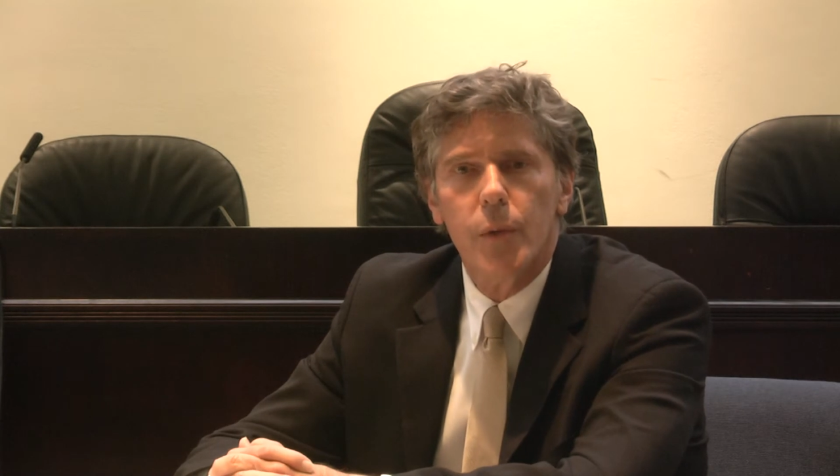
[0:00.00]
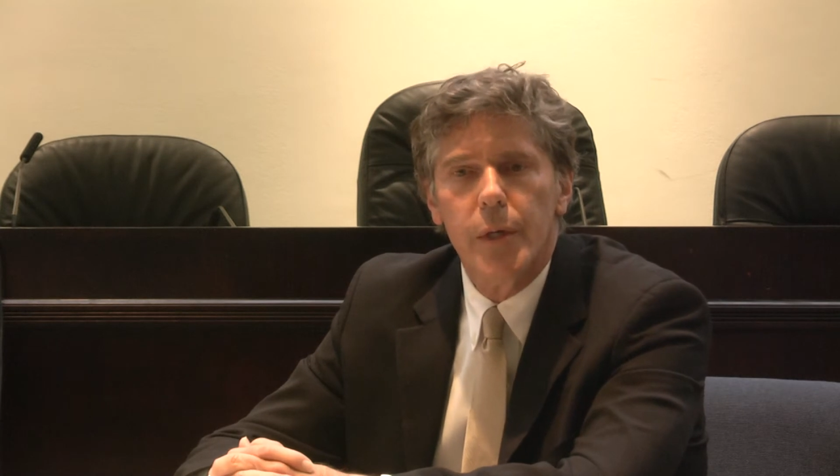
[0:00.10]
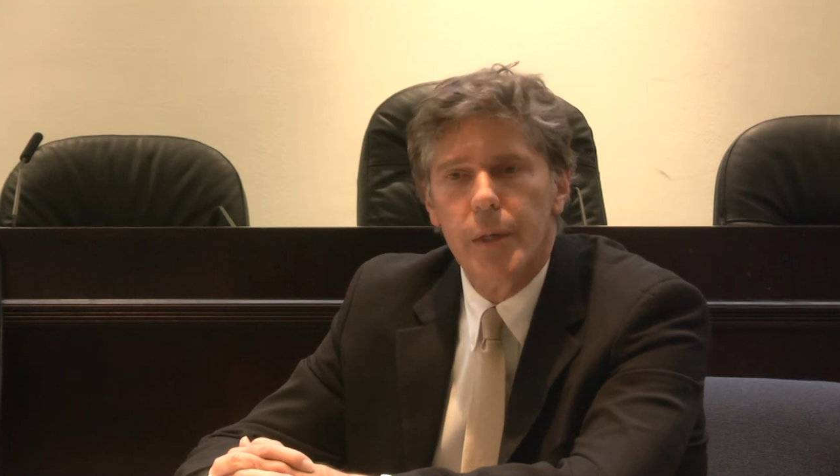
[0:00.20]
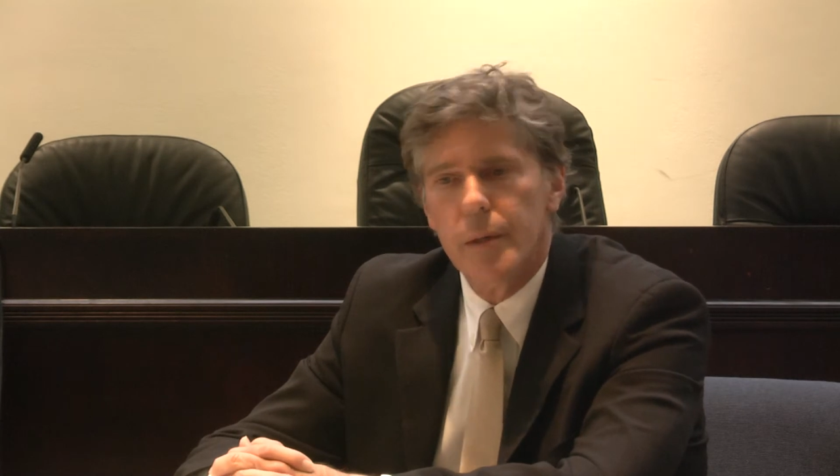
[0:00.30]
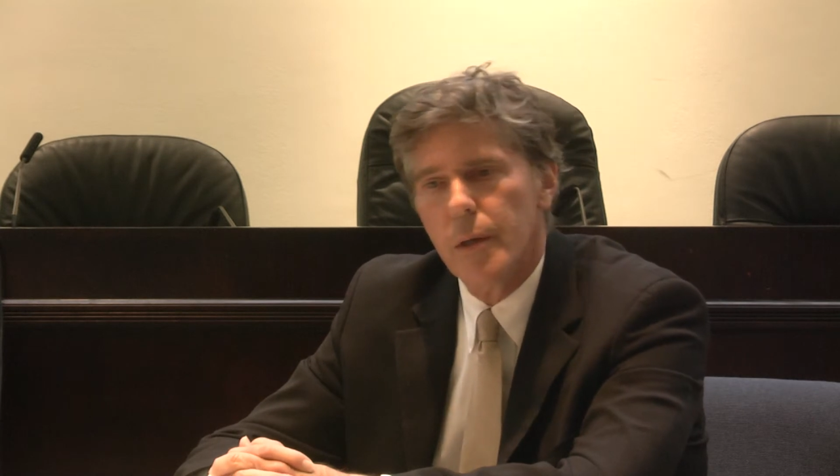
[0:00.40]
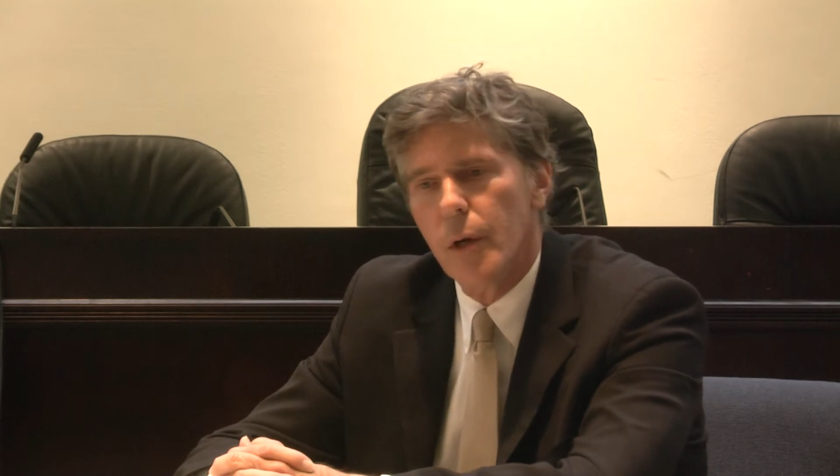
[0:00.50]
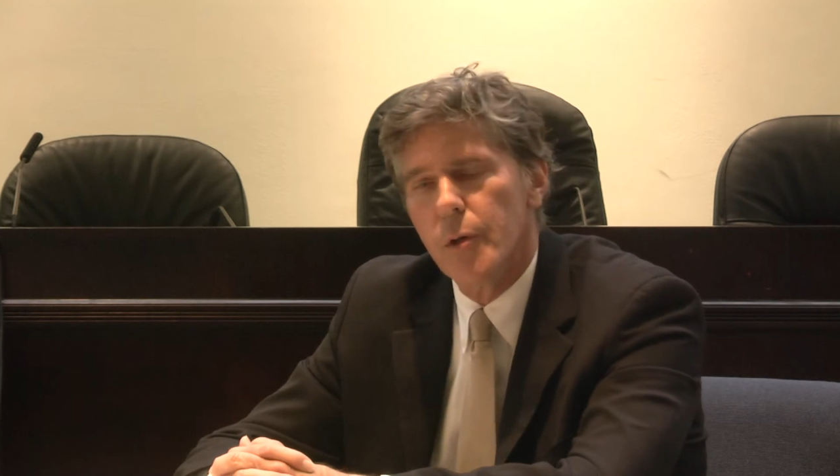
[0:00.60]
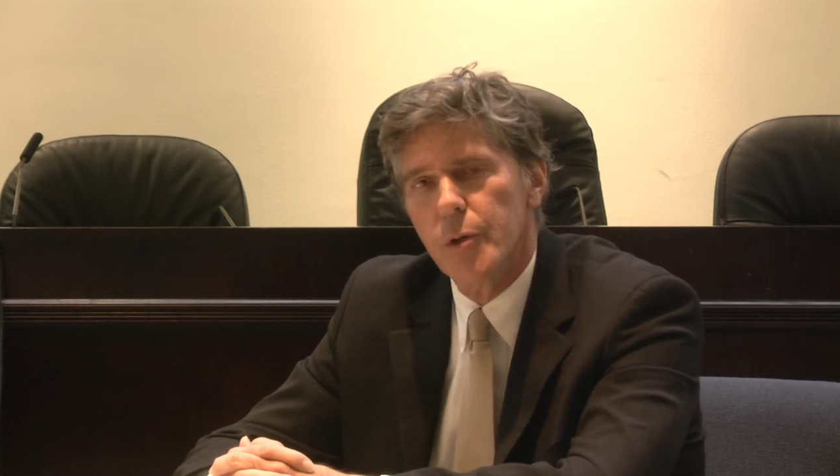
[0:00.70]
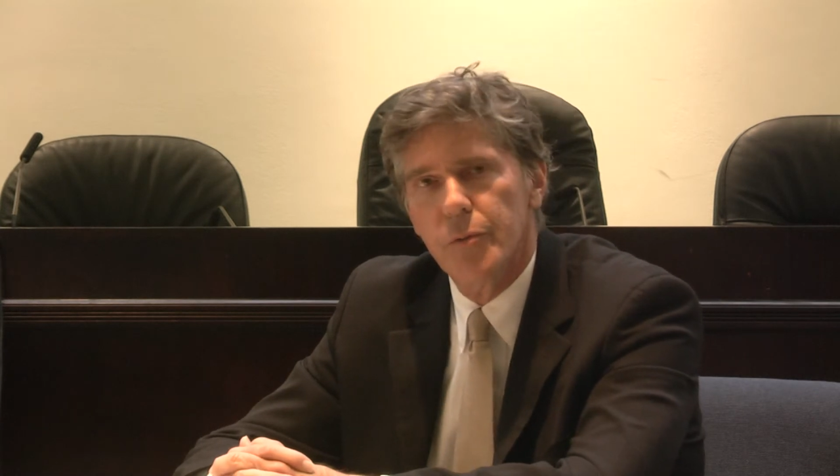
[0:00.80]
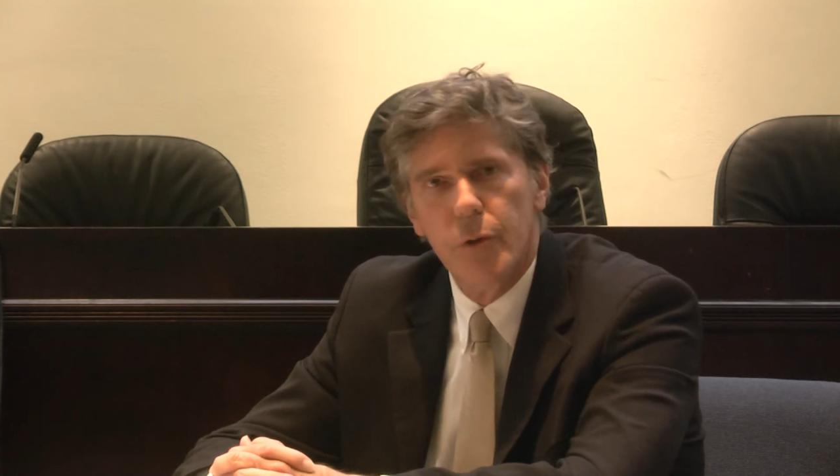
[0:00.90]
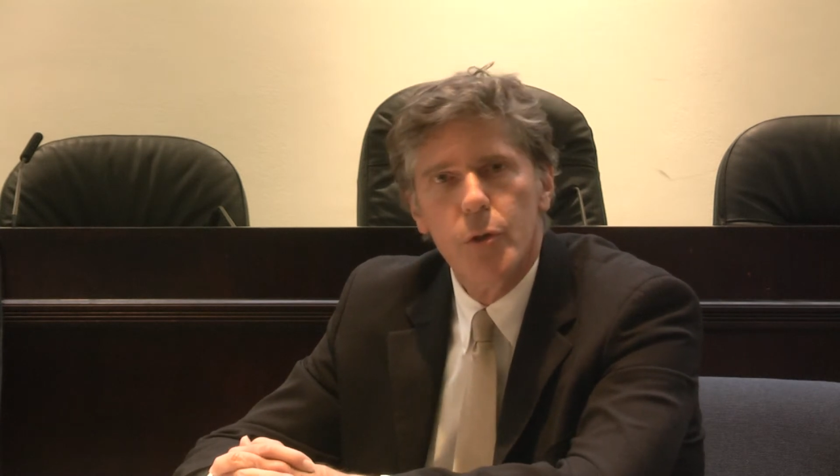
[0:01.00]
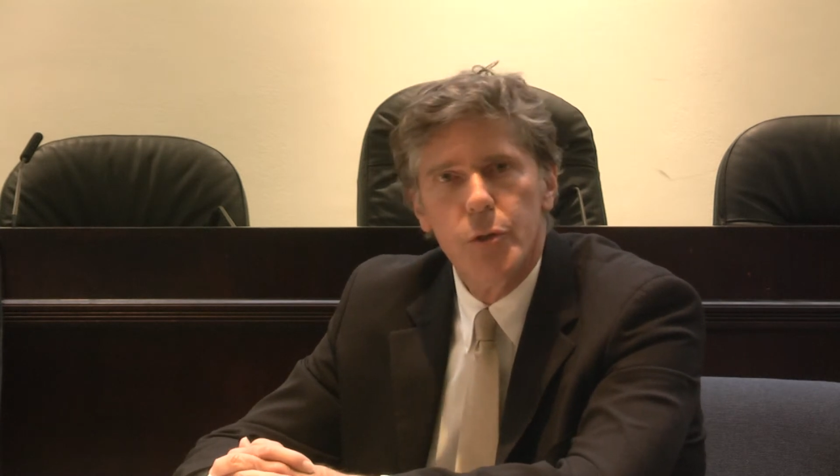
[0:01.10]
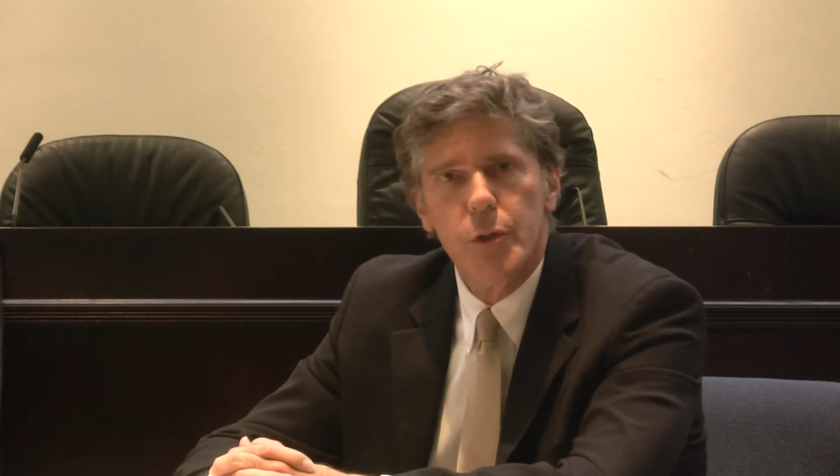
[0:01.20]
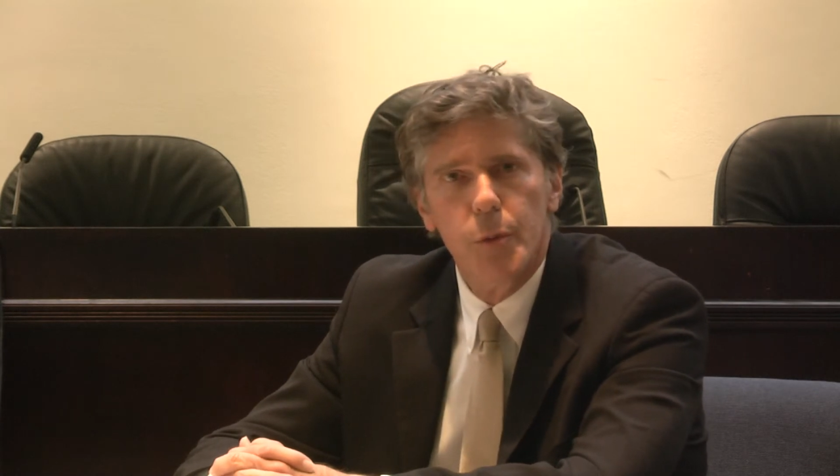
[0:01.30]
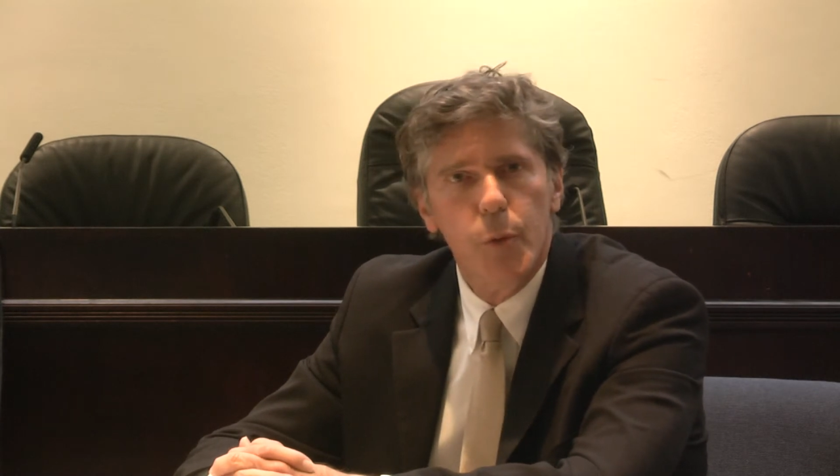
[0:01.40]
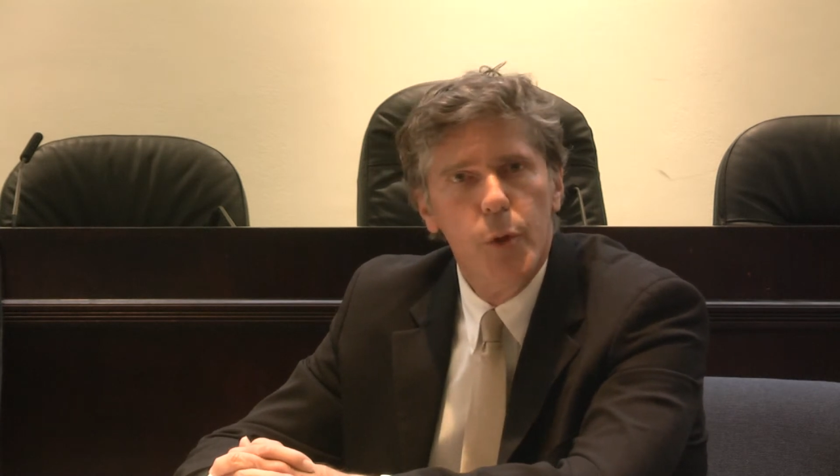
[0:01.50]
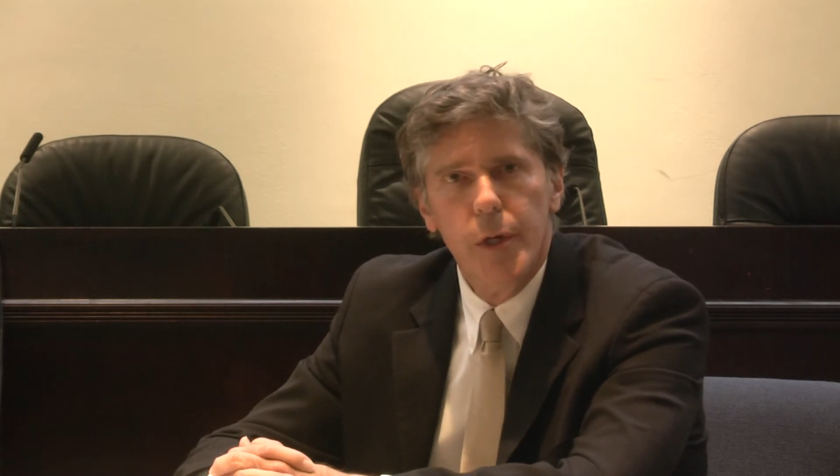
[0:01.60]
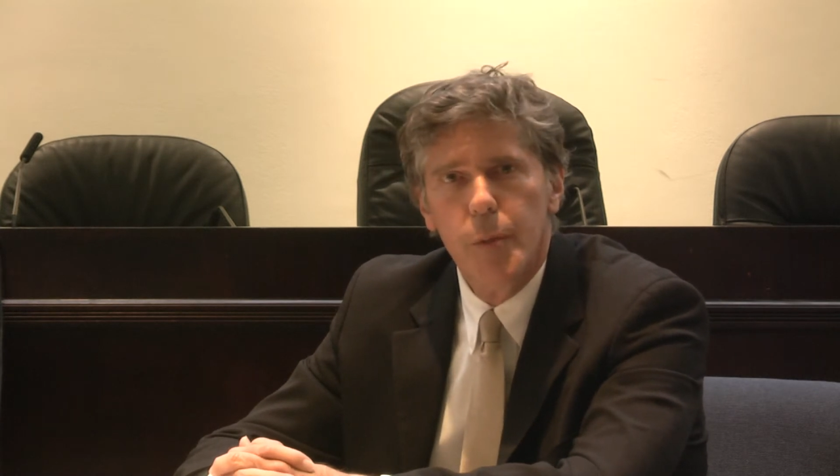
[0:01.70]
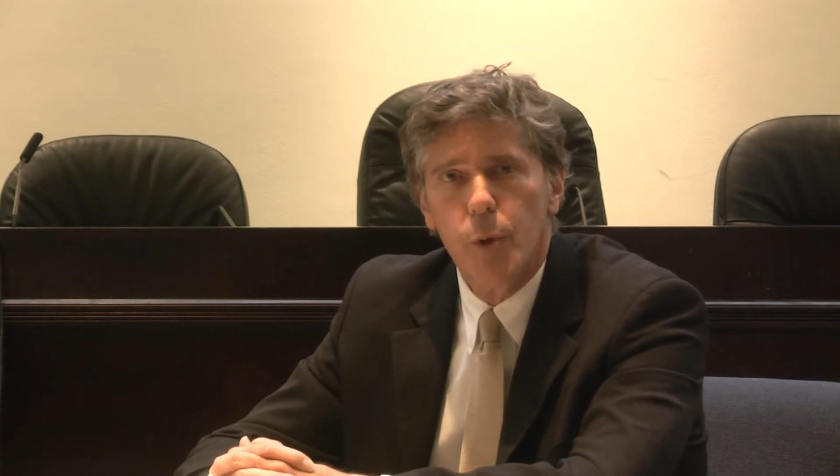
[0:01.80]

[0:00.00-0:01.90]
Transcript: We are a diverse community,